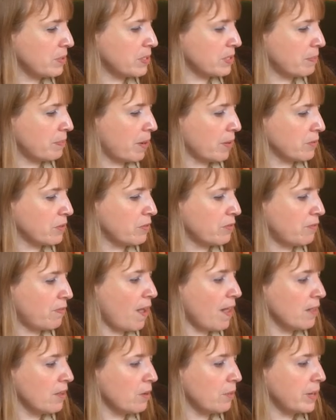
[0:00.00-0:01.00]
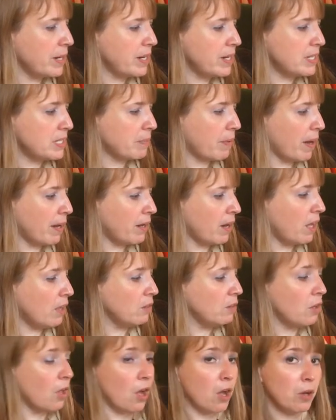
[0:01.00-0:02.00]
was about to follow when he spied a
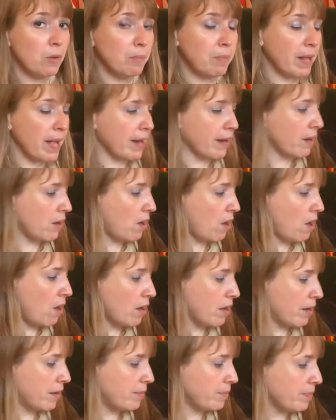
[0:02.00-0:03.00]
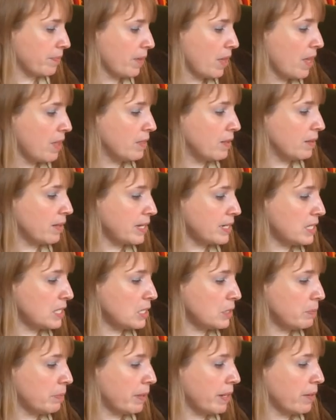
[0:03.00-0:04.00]
long black car. The
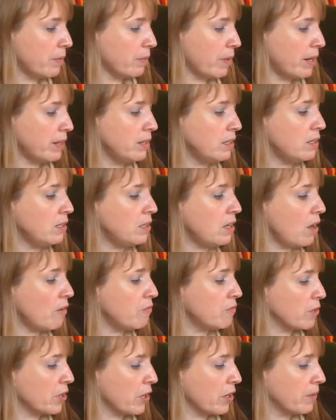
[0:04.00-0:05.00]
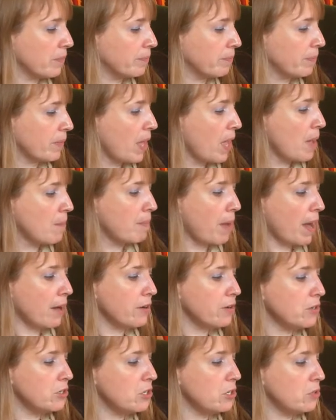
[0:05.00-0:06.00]
license plate read Governor.
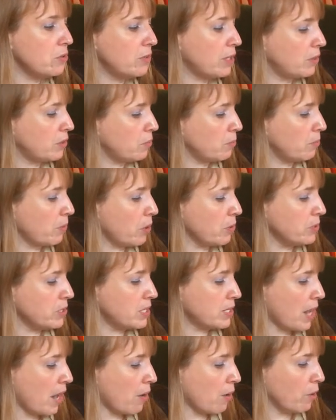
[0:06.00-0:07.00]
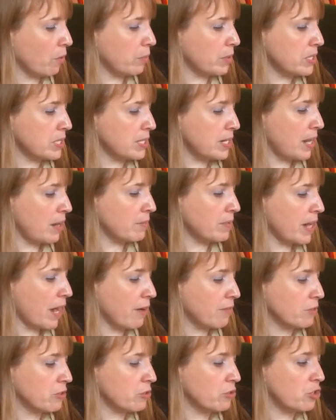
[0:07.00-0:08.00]
Packard knew that the Rhodes Tower was named
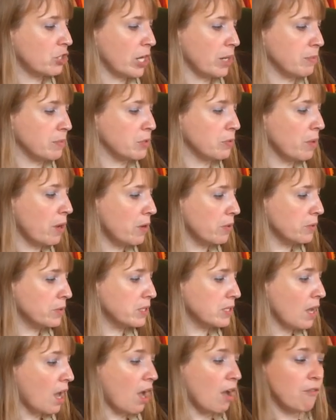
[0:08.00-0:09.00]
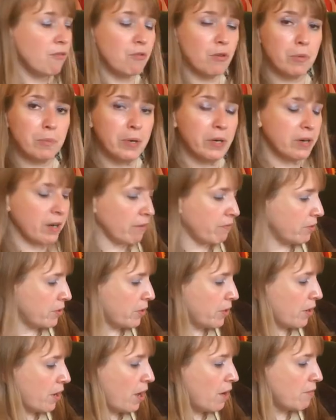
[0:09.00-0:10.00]
after James Rhodes, a former
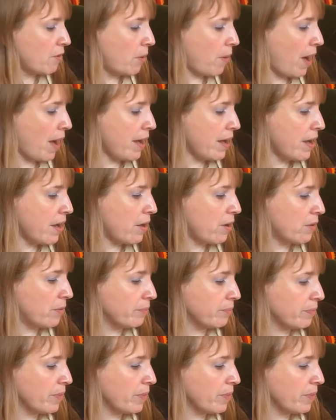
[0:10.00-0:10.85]
governor of Ohio.